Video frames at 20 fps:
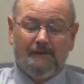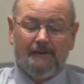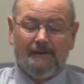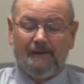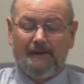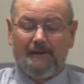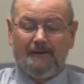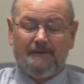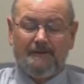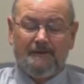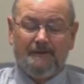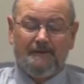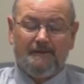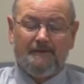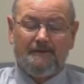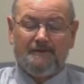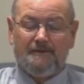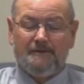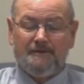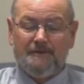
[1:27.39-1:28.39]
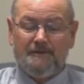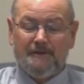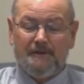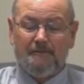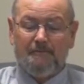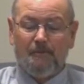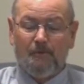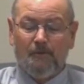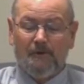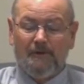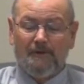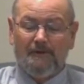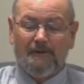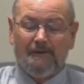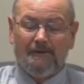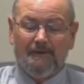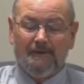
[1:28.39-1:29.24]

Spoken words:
that is the center point